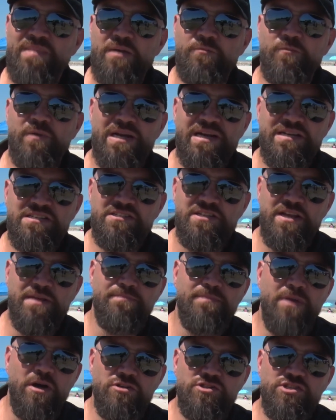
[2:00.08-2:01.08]
When I say
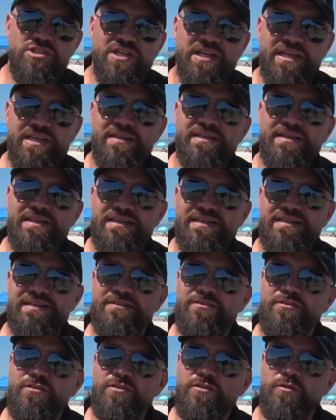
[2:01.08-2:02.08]
mostly,
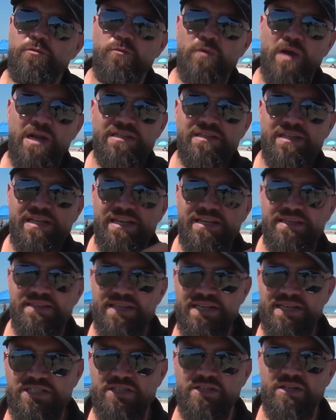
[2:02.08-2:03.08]
the run length
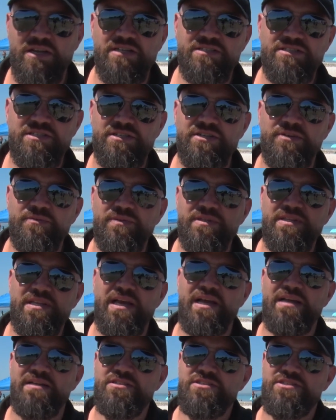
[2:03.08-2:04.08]
a lot to do with
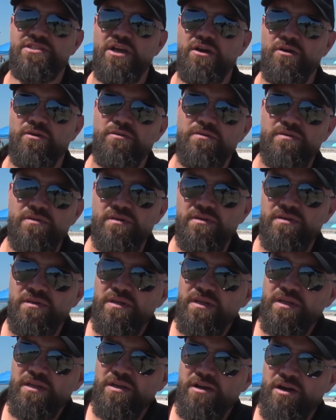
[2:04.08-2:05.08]
that. So,
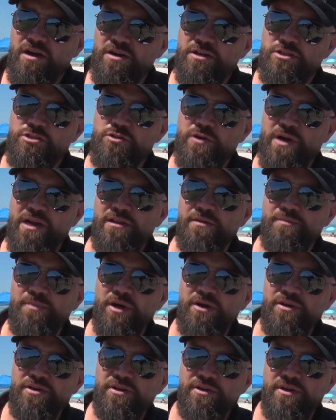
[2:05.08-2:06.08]
on a trailer
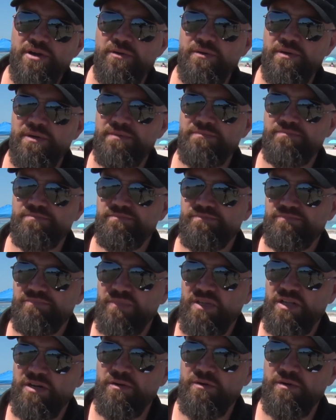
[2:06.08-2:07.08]
boat, you're going,
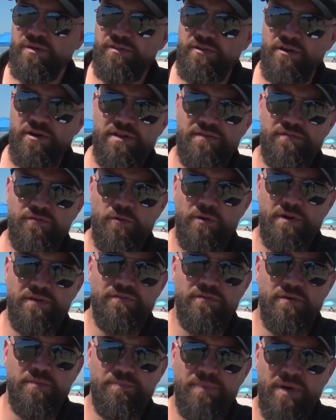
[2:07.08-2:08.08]
a 30, 40
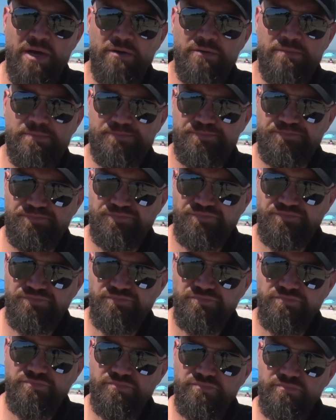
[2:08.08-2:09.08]
foot boat,
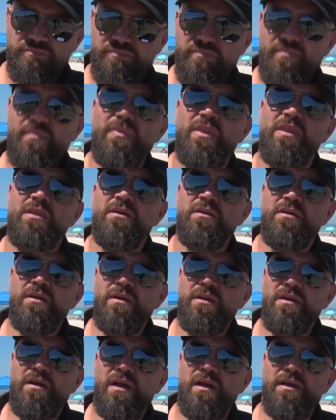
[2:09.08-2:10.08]

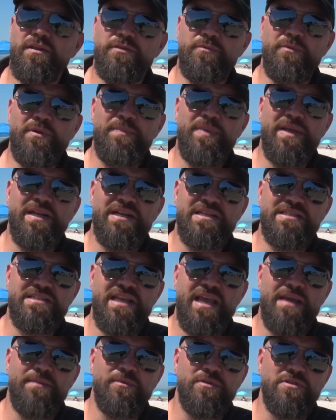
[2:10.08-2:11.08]
3 BNS
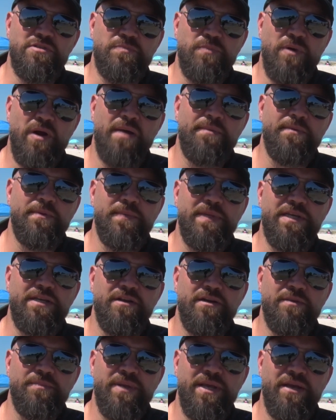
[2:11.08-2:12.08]
cable is probably
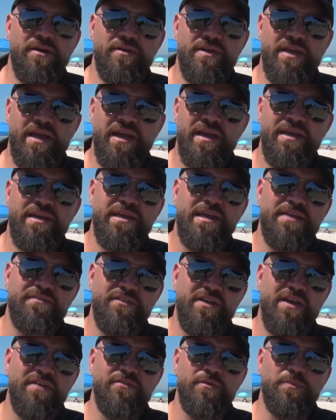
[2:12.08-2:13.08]
going to be okay.
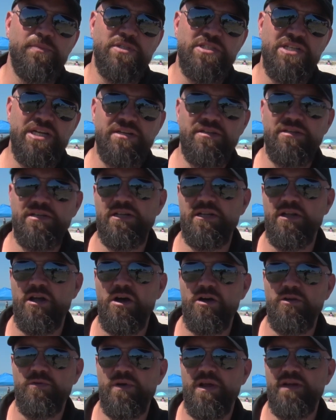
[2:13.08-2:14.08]
If you have a particularly
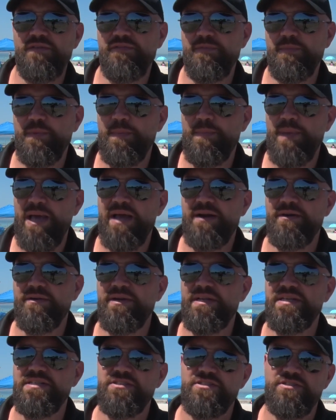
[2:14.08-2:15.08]
long run from the
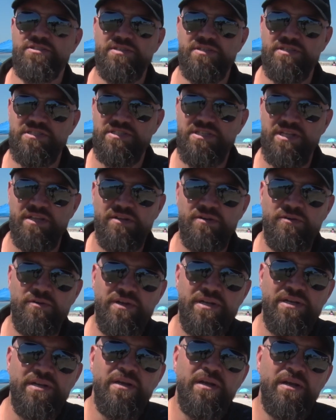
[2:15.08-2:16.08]
batteries to the
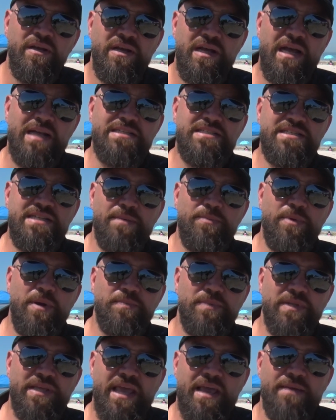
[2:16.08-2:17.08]
solenoid, I'd step
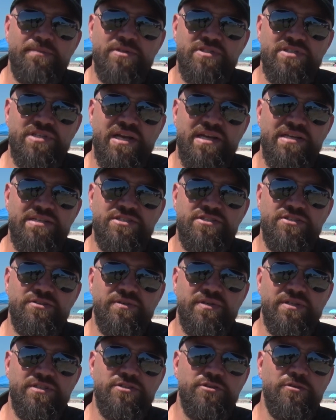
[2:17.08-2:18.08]
up the cable size
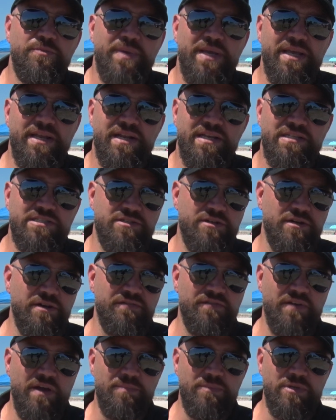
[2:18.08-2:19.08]
to a 2 BNS
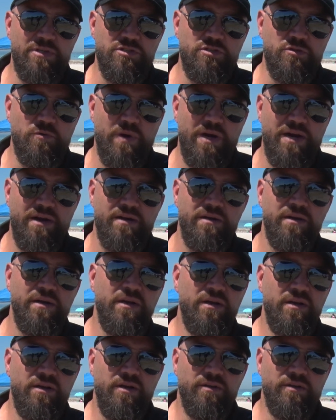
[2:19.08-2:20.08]
35 mil square
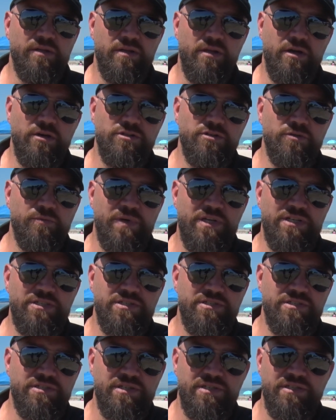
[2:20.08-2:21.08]
on the larger
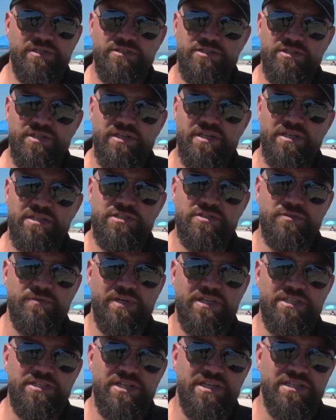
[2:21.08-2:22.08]
winches, the
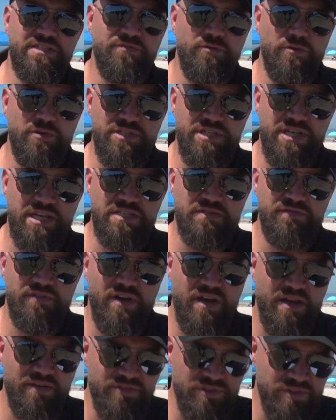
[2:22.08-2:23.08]
GX3, GX4,
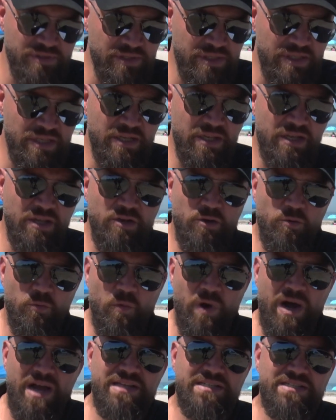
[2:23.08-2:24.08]
GX5s.
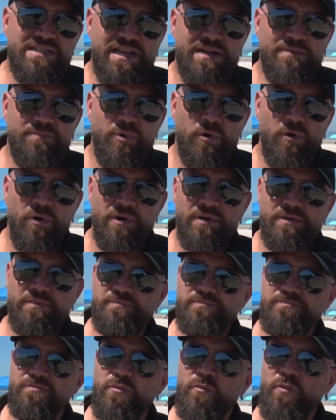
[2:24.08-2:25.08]
Why is that
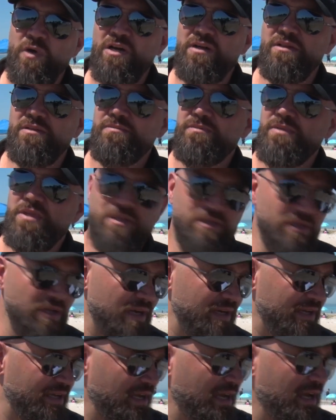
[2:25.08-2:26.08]
important? Well, a
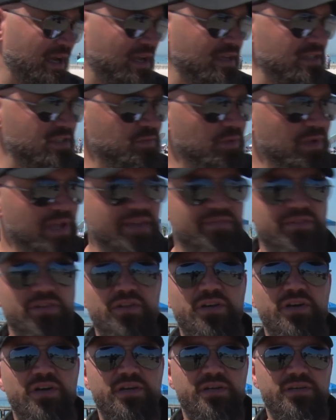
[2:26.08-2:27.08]
lot of guys will have a
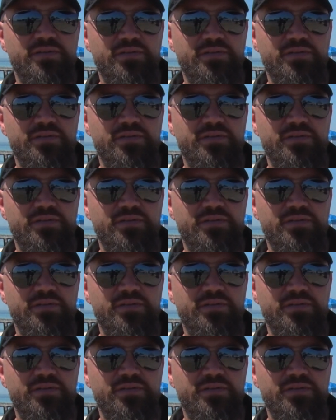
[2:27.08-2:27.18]
look